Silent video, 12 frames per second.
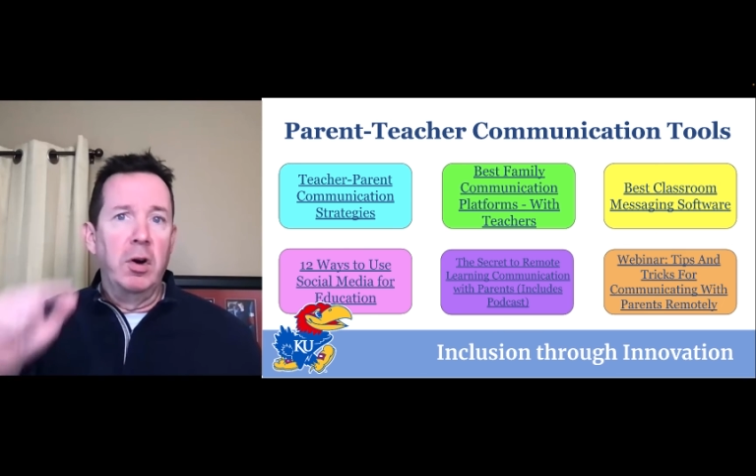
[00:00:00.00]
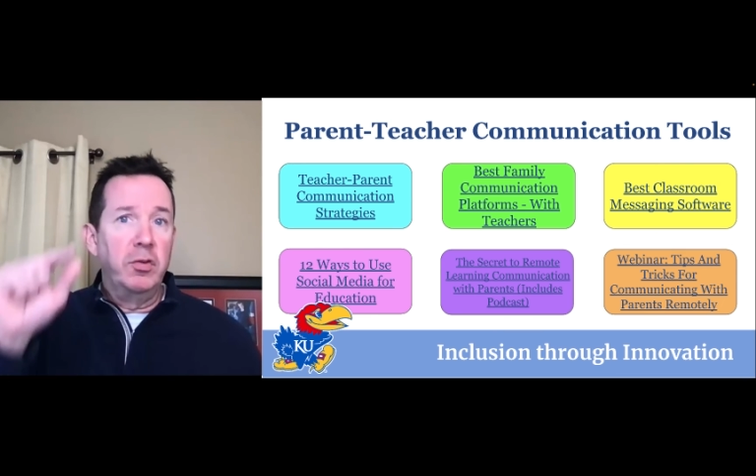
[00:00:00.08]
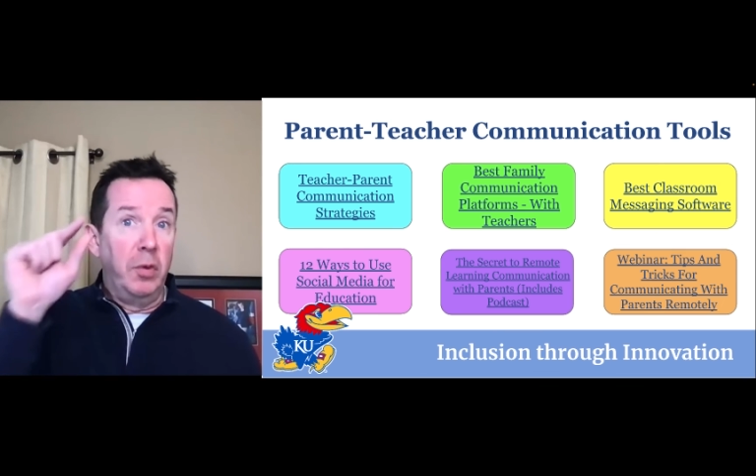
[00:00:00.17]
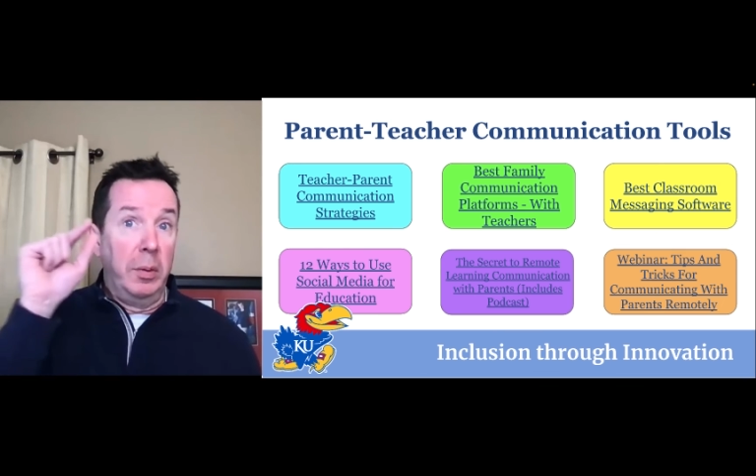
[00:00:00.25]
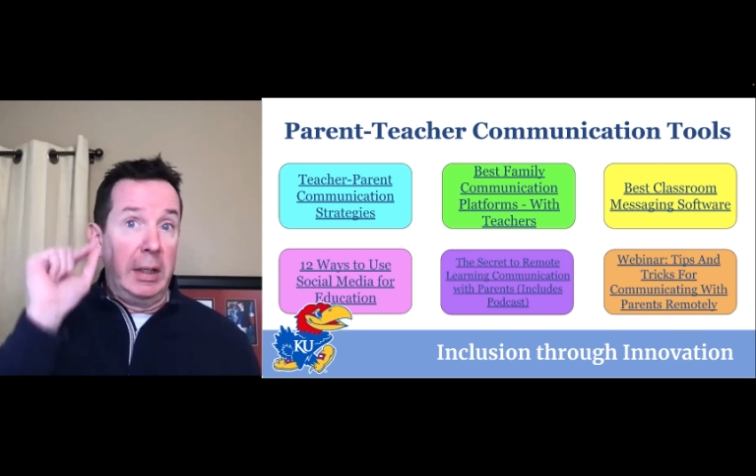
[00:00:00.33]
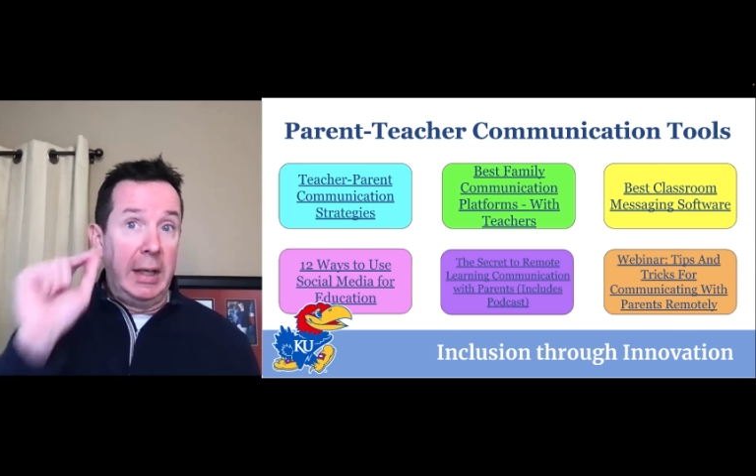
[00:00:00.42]

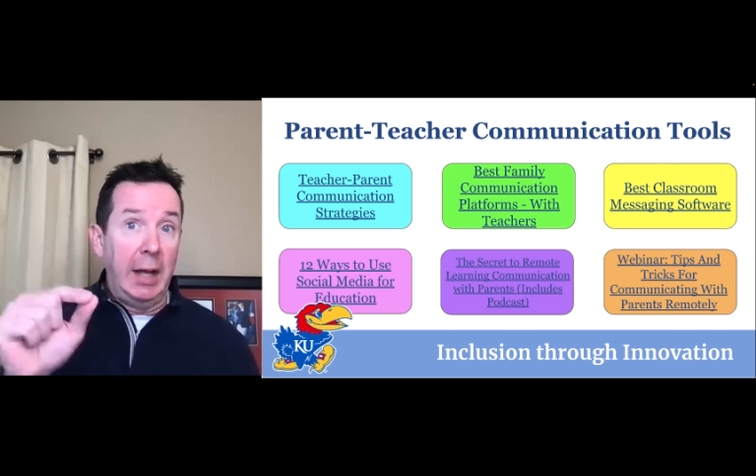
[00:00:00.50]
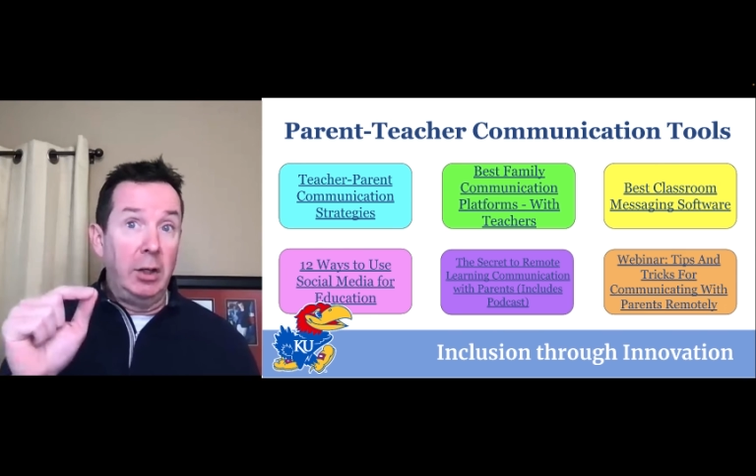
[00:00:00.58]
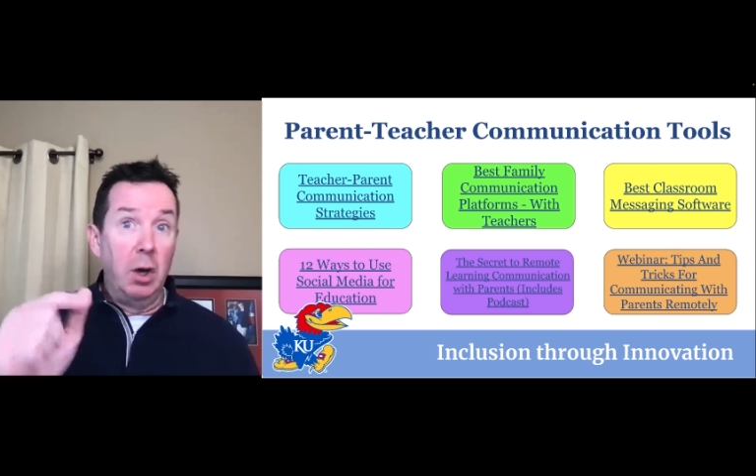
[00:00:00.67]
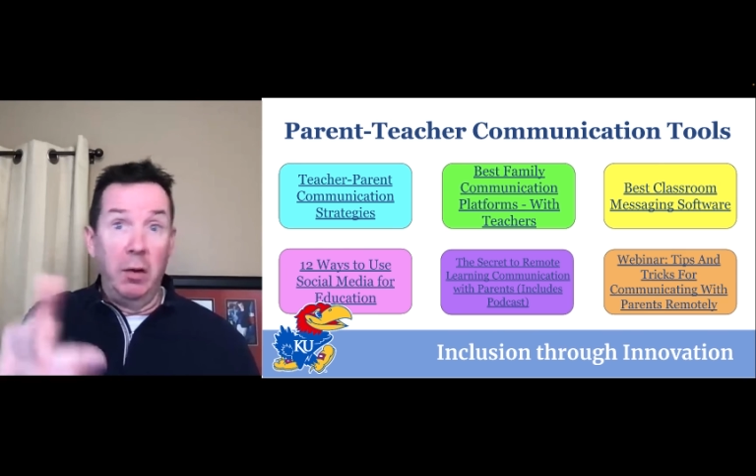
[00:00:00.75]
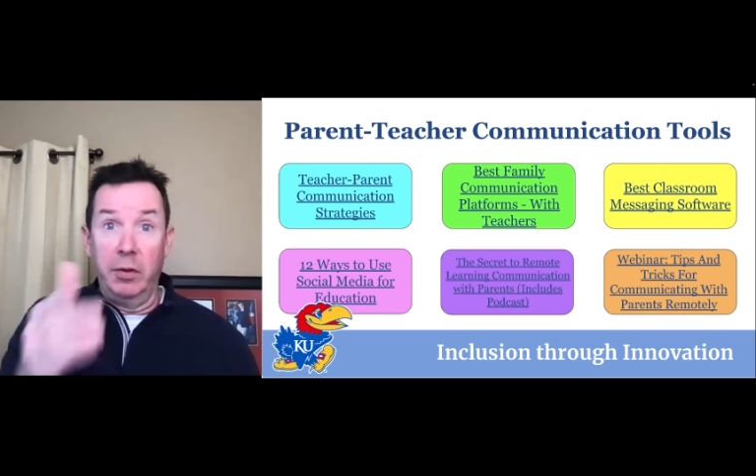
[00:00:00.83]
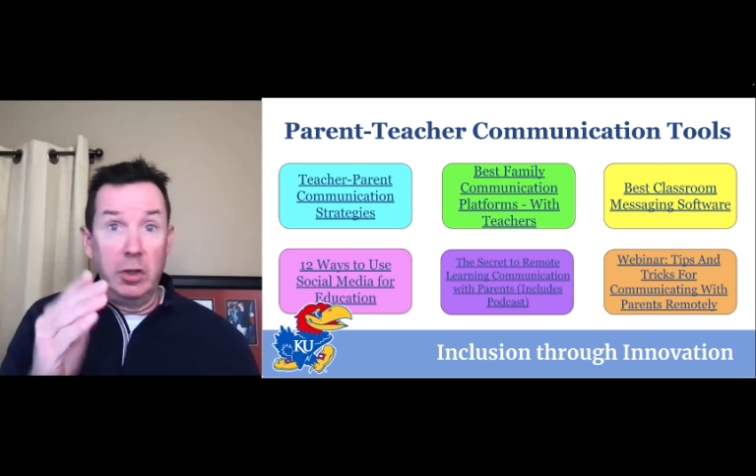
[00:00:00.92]
from the get-go,
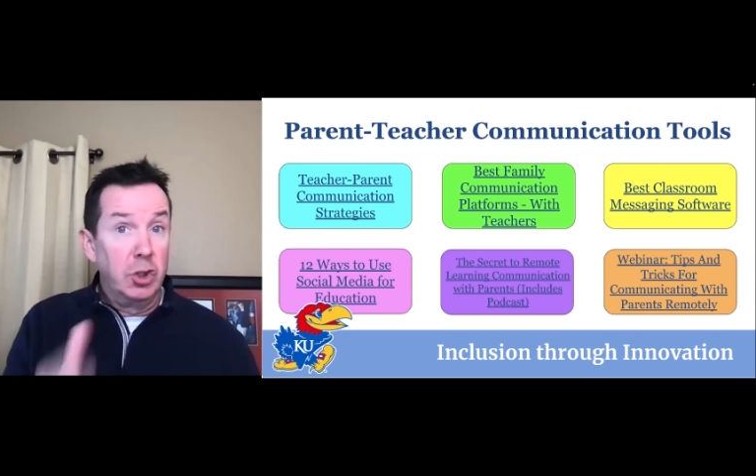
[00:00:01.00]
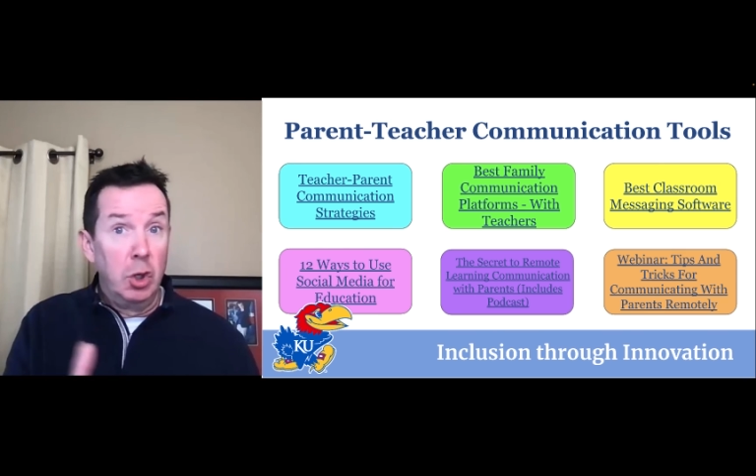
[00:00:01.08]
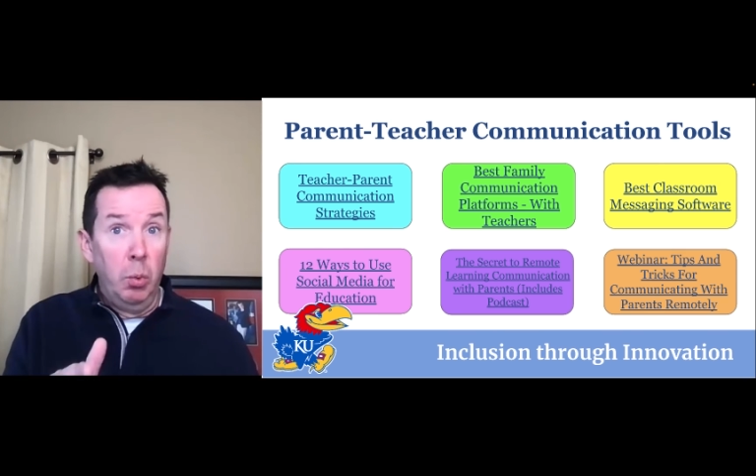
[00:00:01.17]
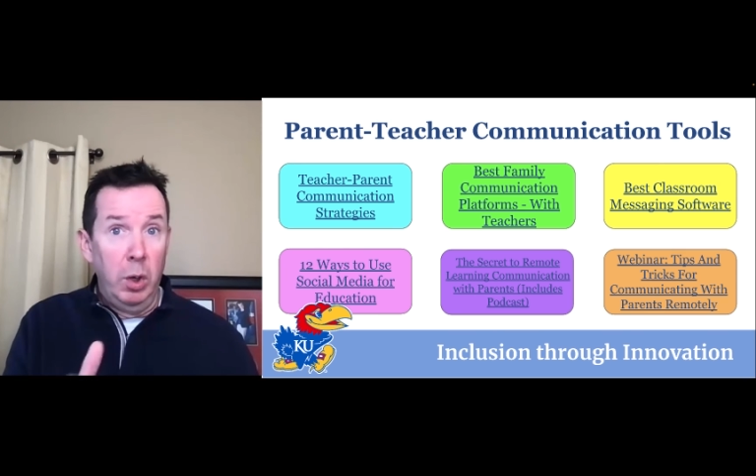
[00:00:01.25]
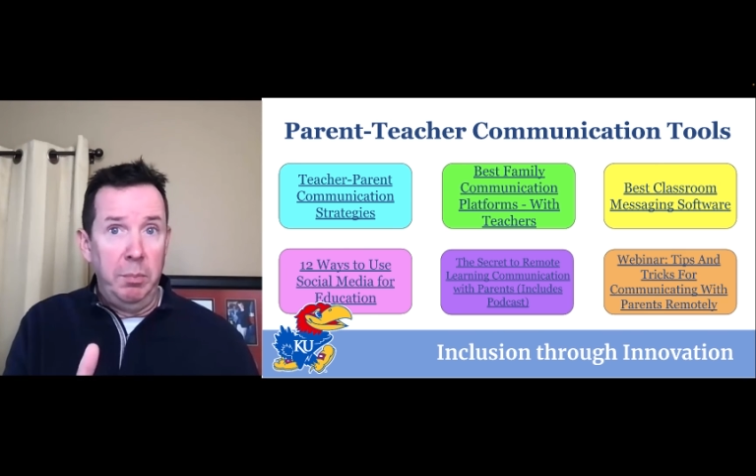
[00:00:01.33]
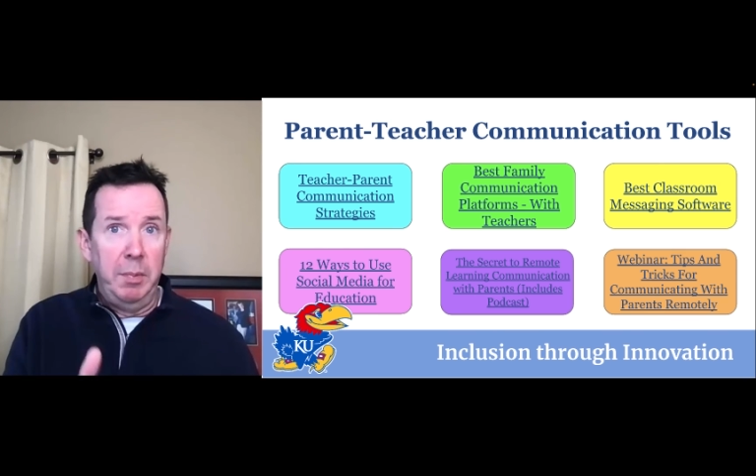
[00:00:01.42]
if you're still
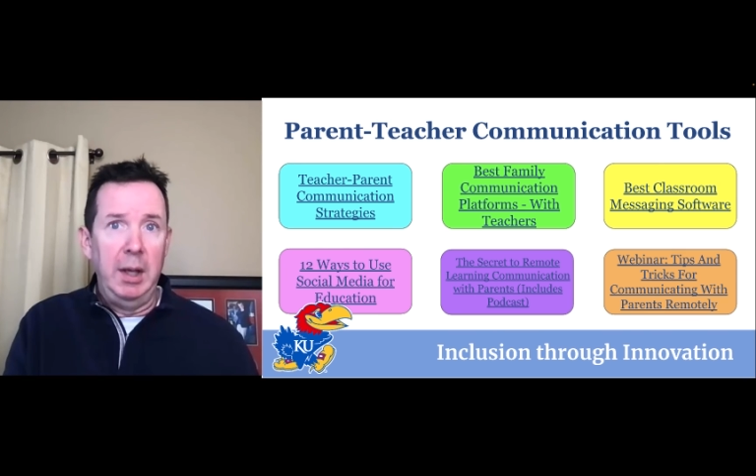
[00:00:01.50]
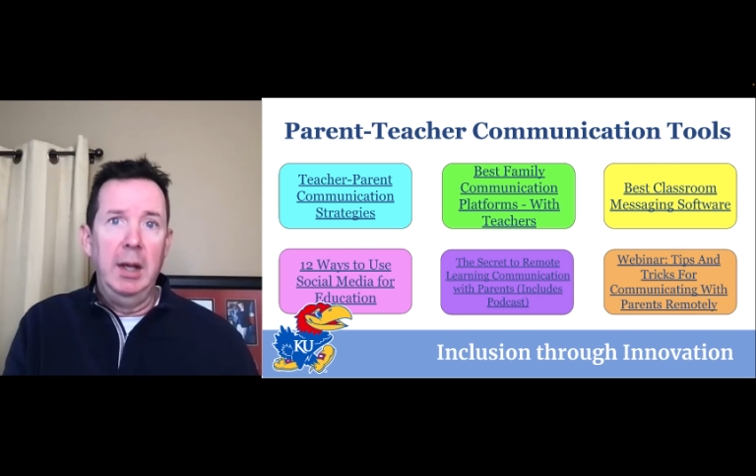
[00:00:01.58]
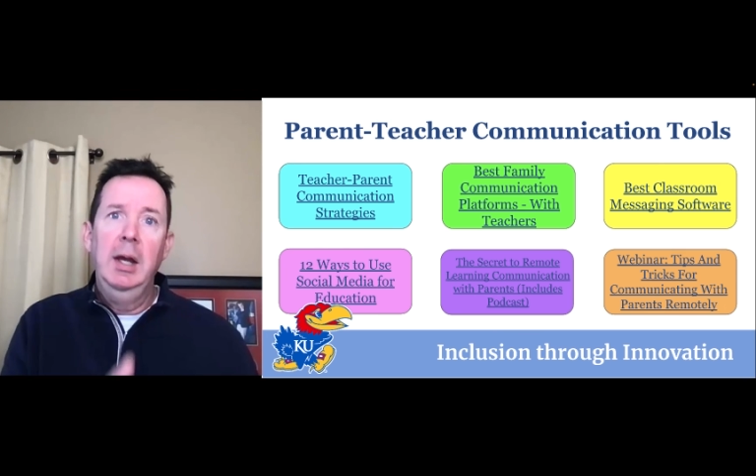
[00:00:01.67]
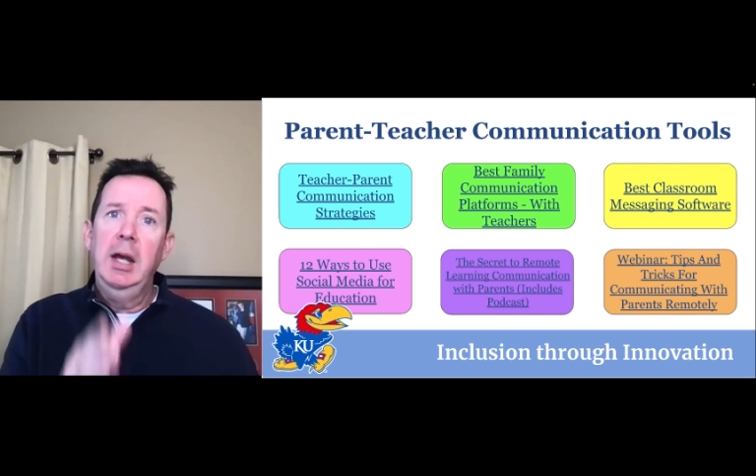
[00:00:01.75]
with me,